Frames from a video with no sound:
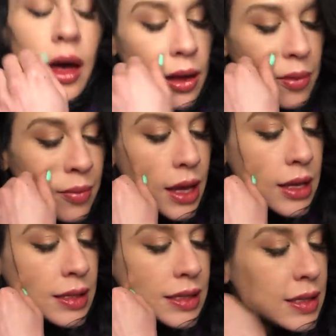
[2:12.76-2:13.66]
Um,
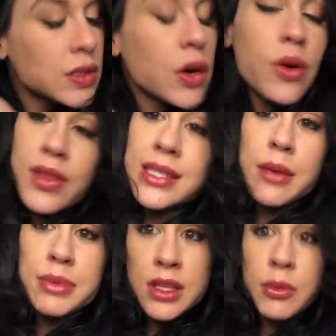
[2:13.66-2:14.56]
so this
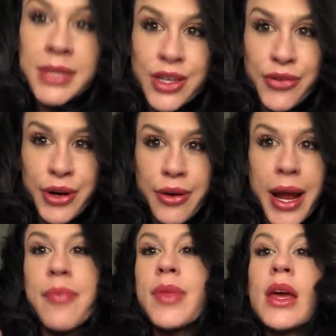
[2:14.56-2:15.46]
time's a little bit different, all
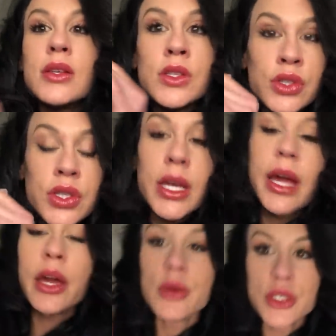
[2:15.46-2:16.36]
right? So
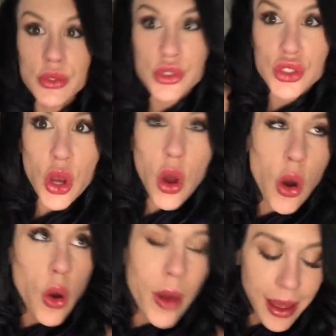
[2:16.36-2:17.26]
usually I go into a
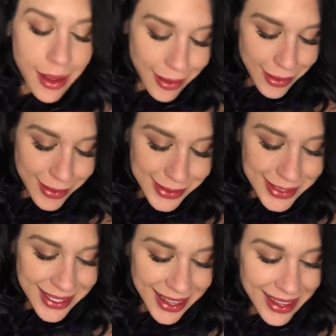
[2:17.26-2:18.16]
show
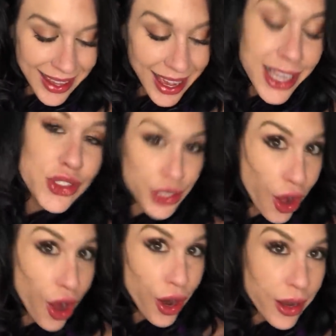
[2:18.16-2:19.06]
and I
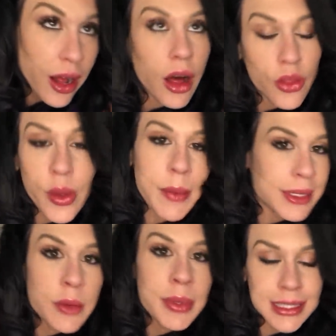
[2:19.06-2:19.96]
train hard all the way
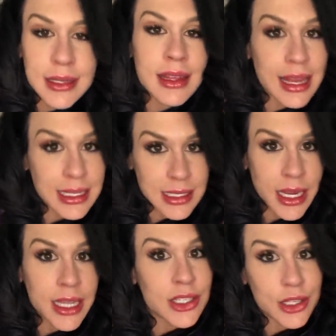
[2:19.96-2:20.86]
up until basically the last
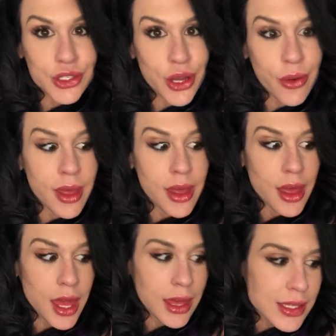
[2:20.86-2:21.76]
day until the show.
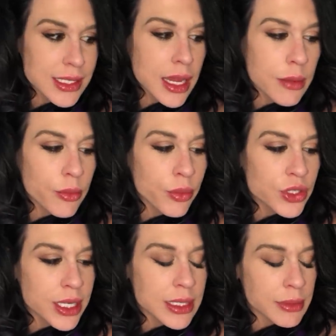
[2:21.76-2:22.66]
And this time
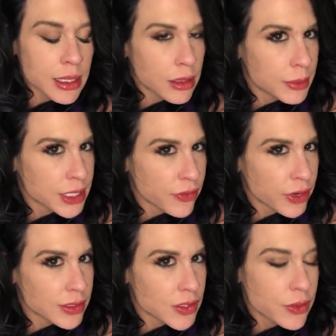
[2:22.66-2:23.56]
we tried something a little bit
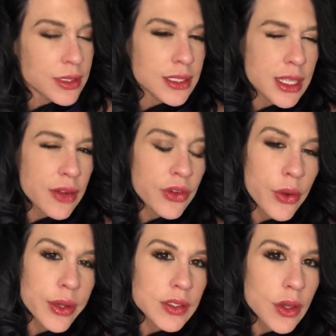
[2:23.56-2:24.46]
different. So instead
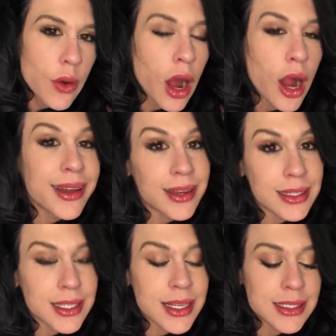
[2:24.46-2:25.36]
of going so hard
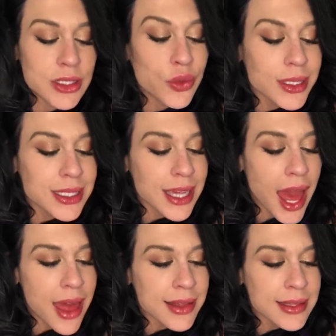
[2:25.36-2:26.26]
and intense towards
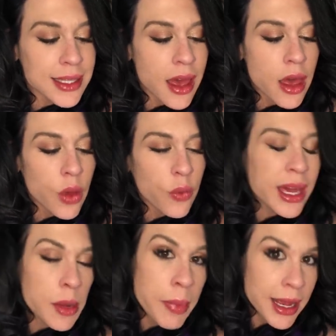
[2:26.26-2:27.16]
the end,
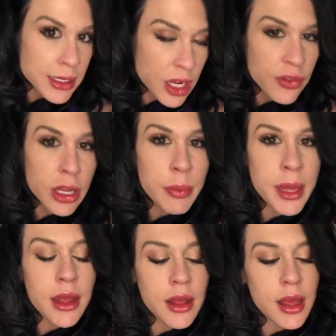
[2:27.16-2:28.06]
we kind of backed off a
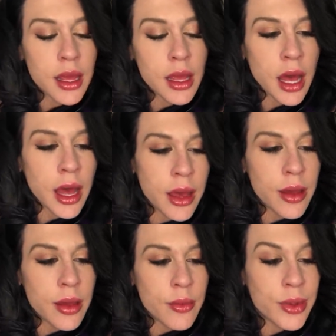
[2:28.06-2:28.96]
little bit.
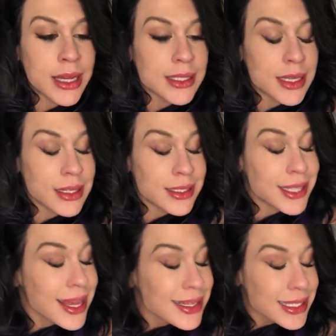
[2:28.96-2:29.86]
Um, we cut down the
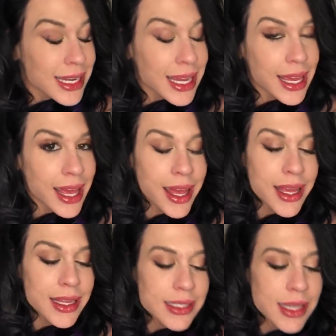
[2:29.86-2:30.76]
intensity,
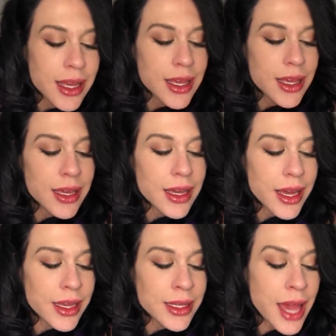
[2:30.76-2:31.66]
and
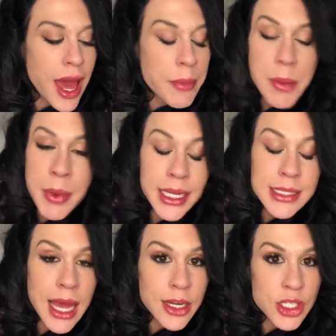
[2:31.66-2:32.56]
yeah, my
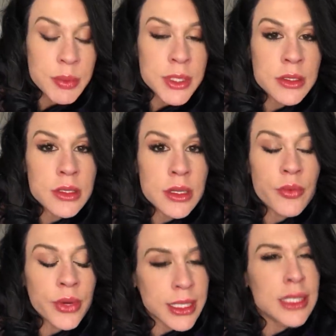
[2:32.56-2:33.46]
body's actually been
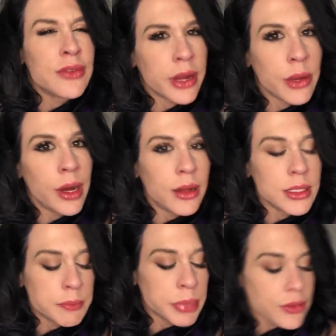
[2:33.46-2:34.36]
reacting very
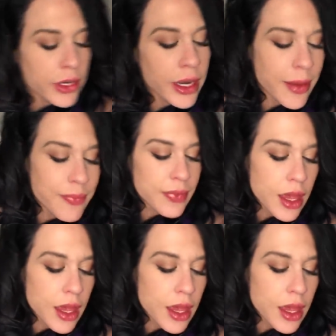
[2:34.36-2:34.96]
well, believe it or not.